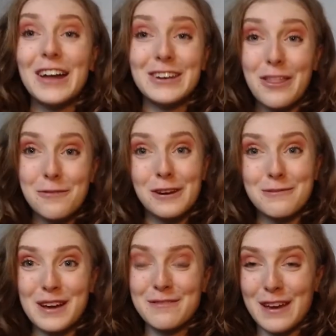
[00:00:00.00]
Another one
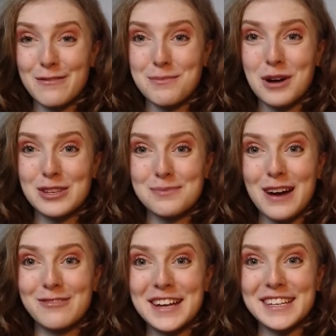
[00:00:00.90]
of my favourite parts
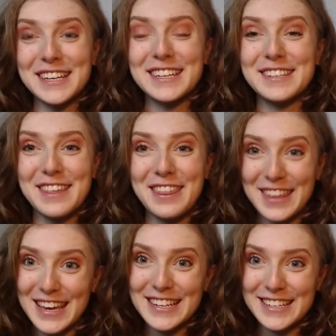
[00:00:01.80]
about Reading is the
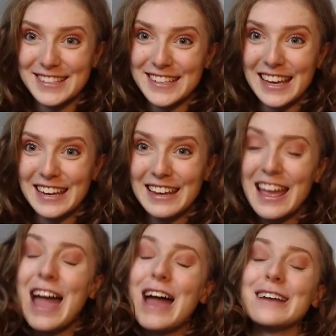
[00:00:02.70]
theatre scene.
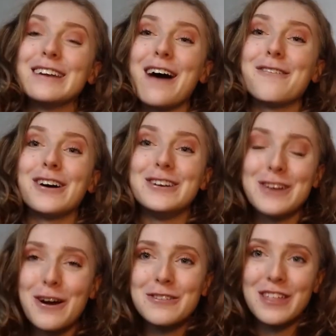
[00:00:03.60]
Now, I
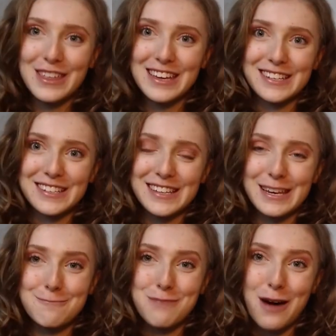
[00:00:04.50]
know the theatre
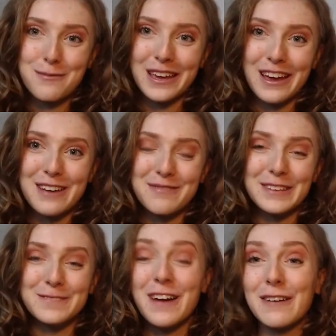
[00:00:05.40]
scene in Birmingham
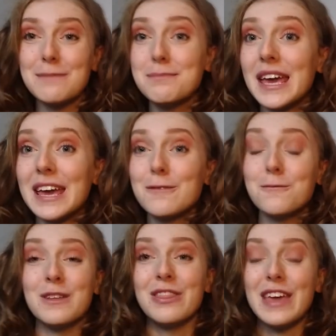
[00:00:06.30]
is very big
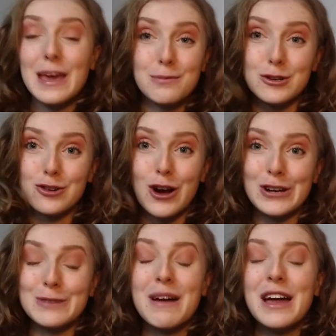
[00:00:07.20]
with the
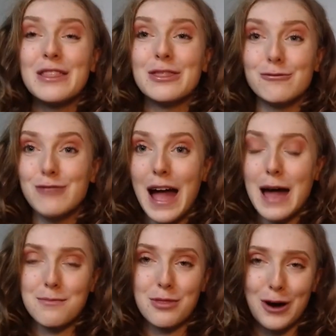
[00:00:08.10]
Hippodrome, the
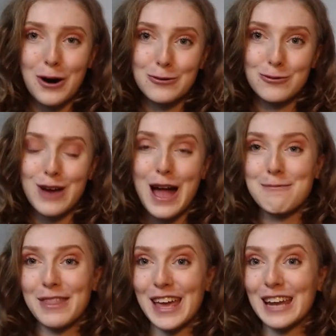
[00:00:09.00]
Rep, the Old
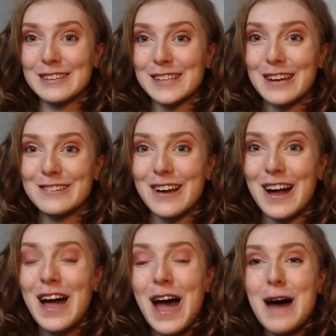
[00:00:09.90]
Rep and the
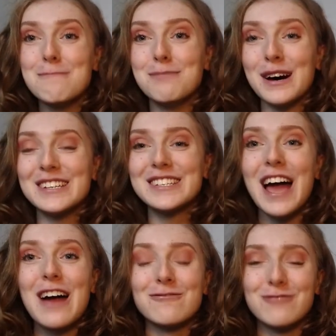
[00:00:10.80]
Alexandra, but
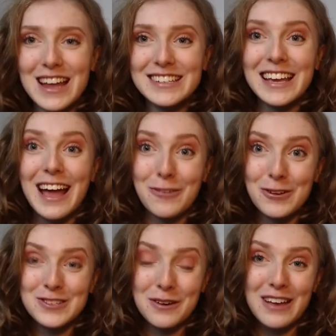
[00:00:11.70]
Reading
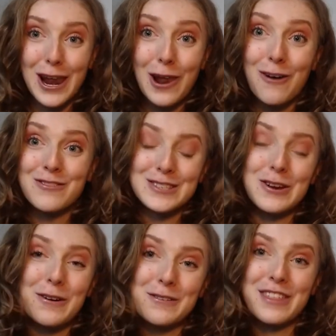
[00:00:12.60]
also has a lot of
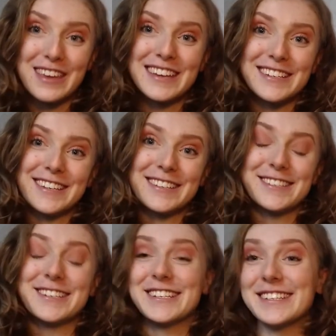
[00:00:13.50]
its own theatres,
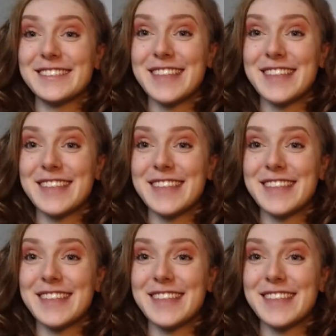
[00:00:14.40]
such as